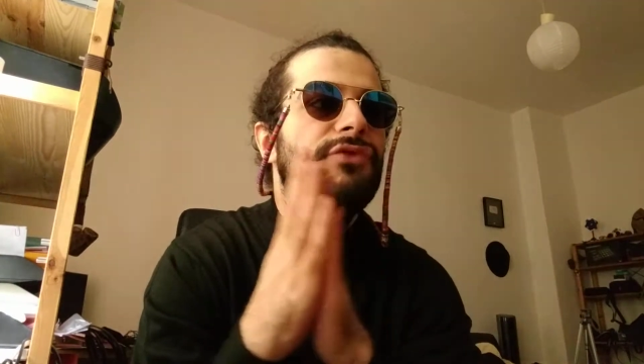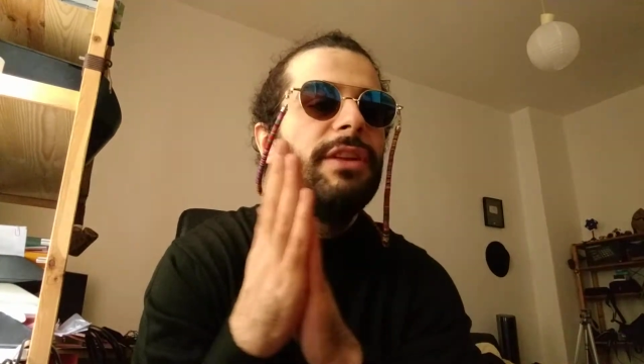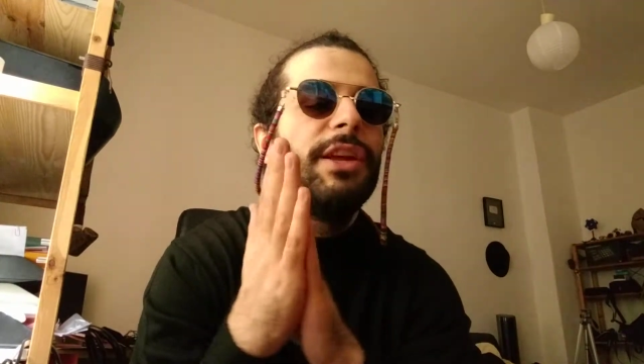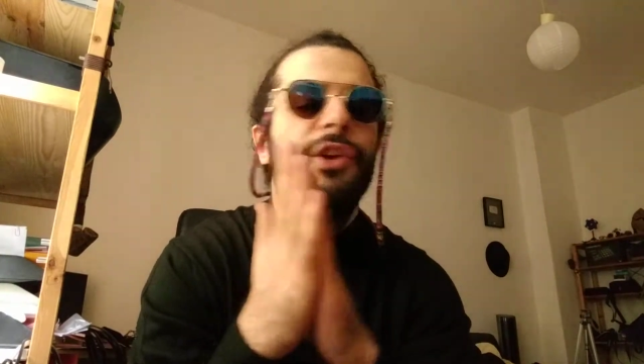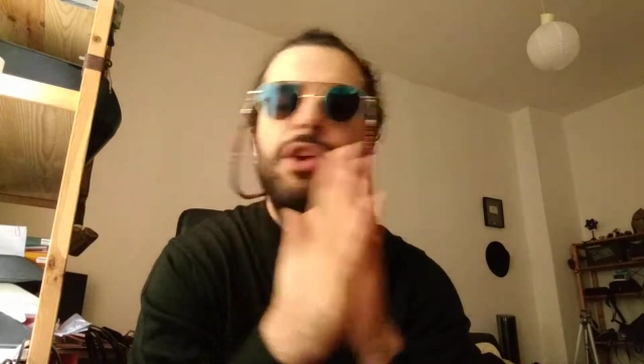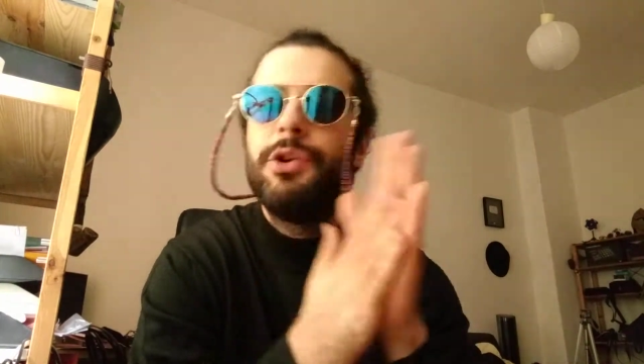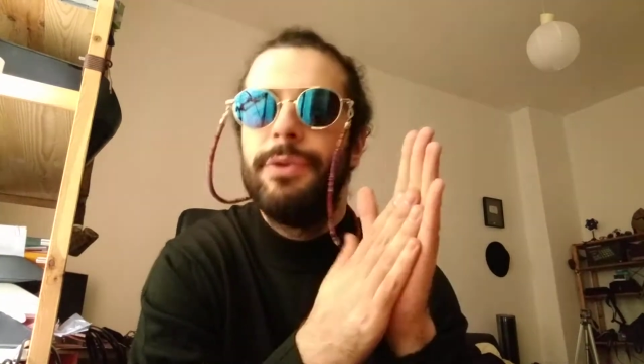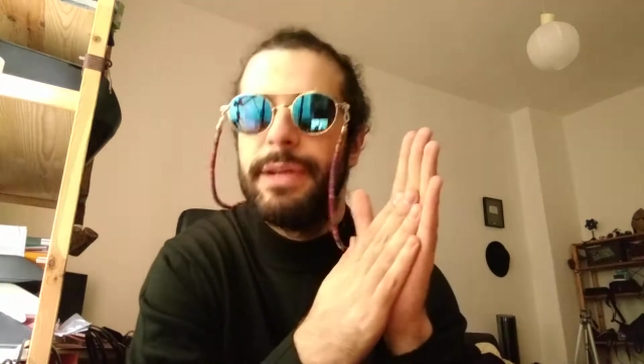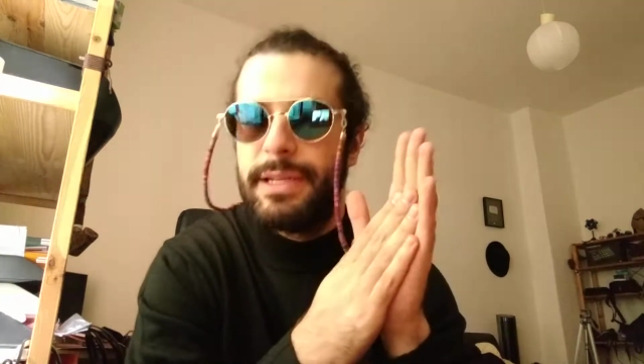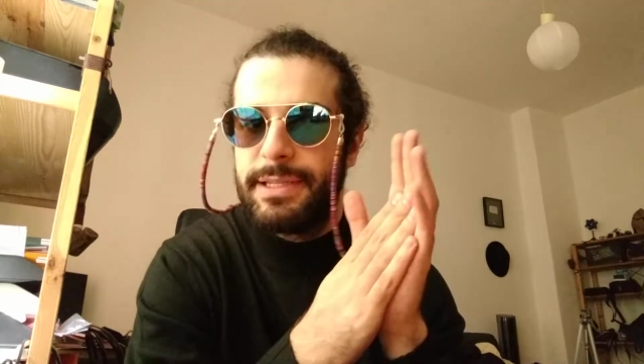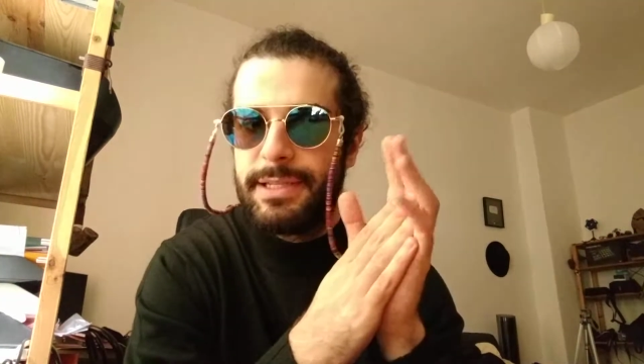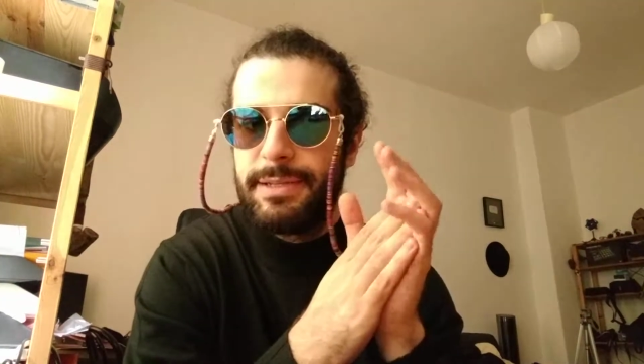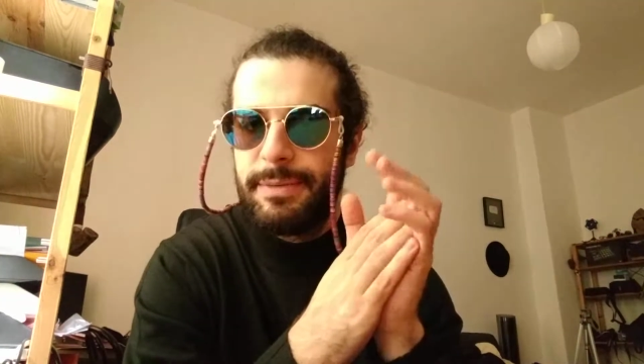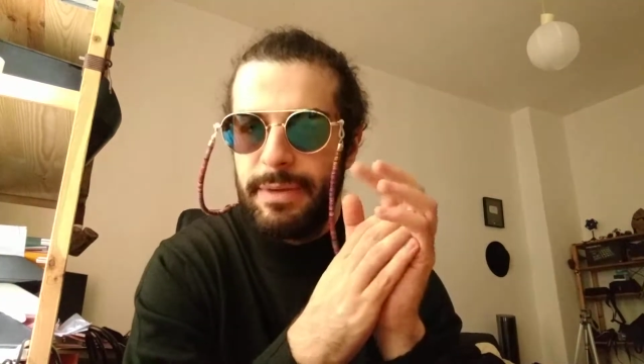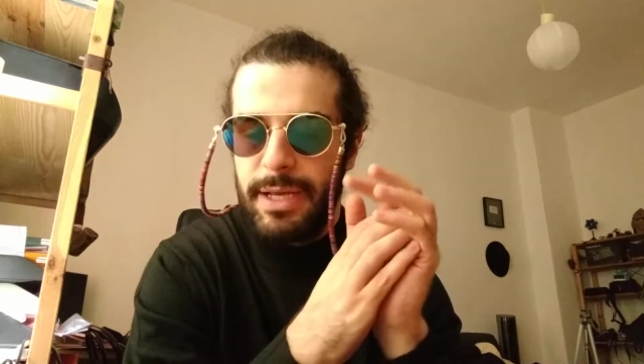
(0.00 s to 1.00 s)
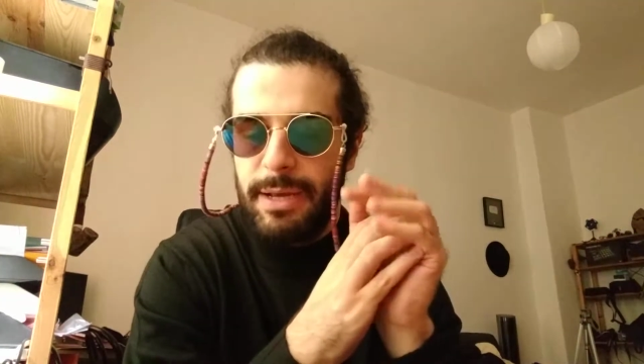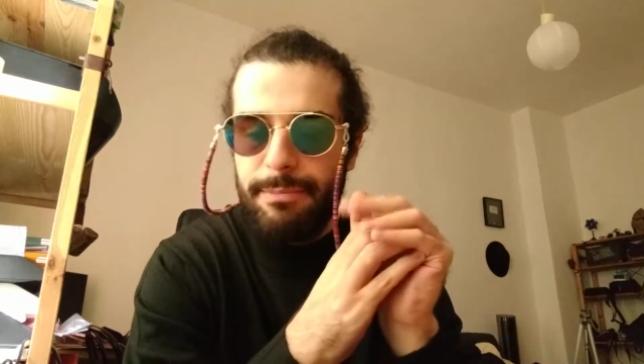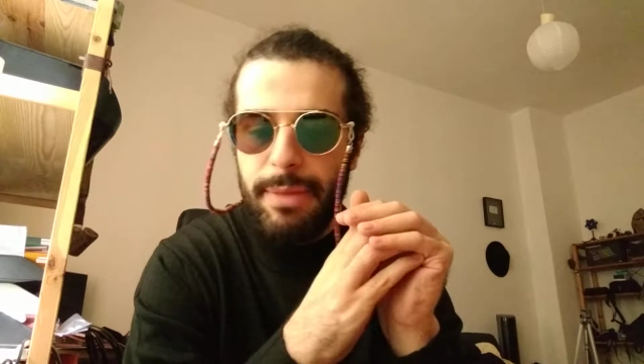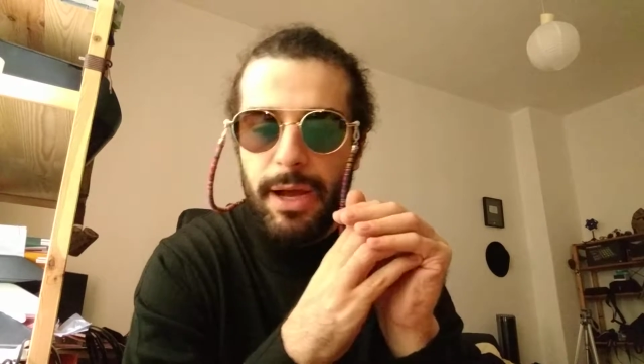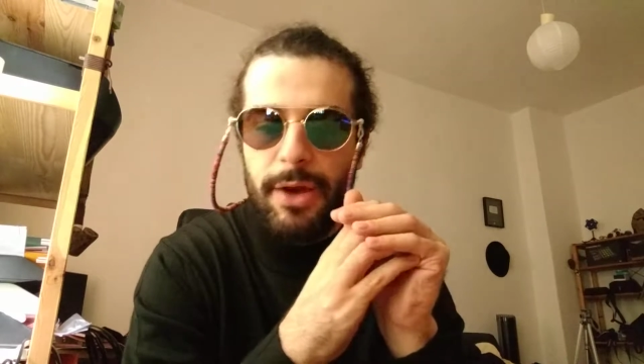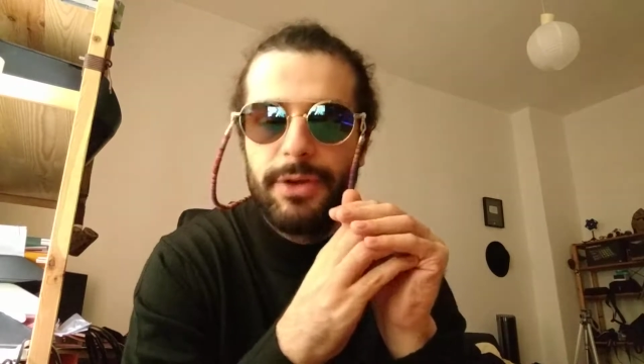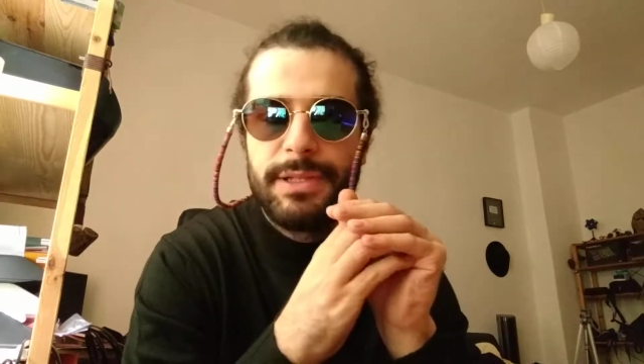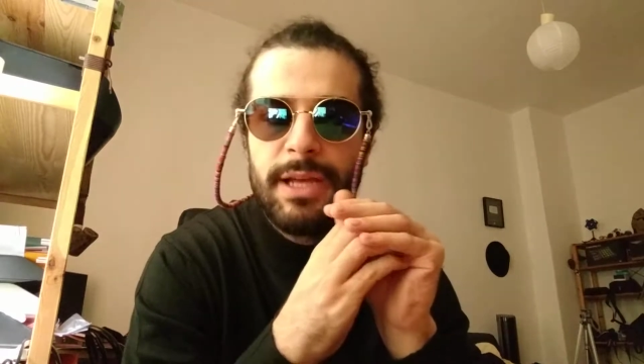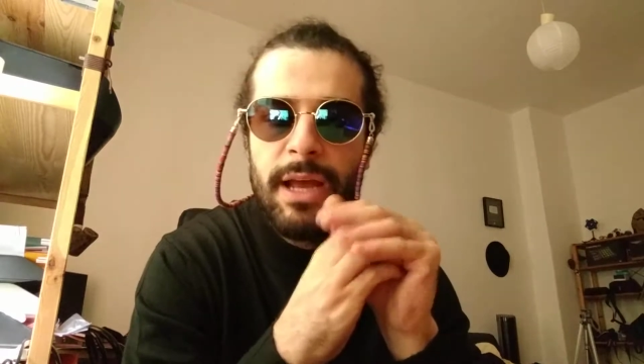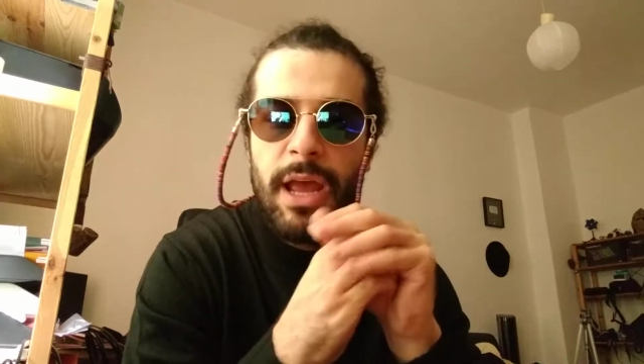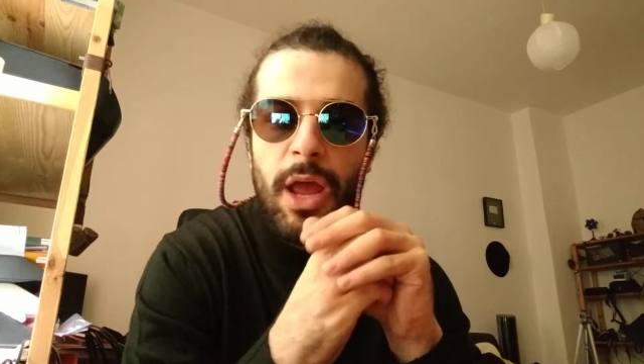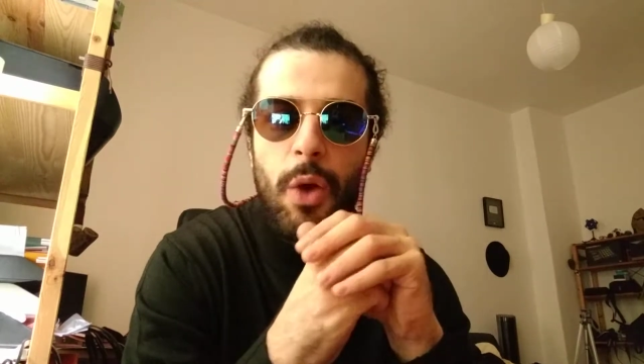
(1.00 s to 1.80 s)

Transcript: really curious about